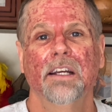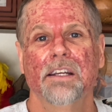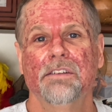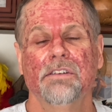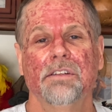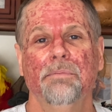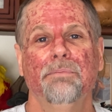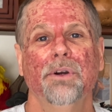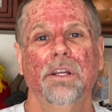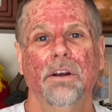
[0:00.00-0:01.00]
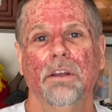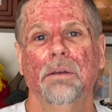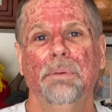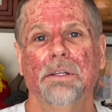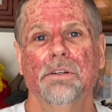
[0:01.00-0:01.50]
because there's some pretty
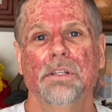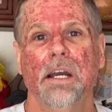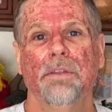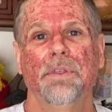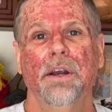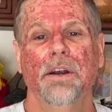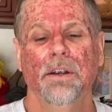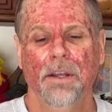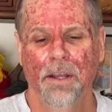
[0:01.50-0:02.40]
gnarly pictures out there.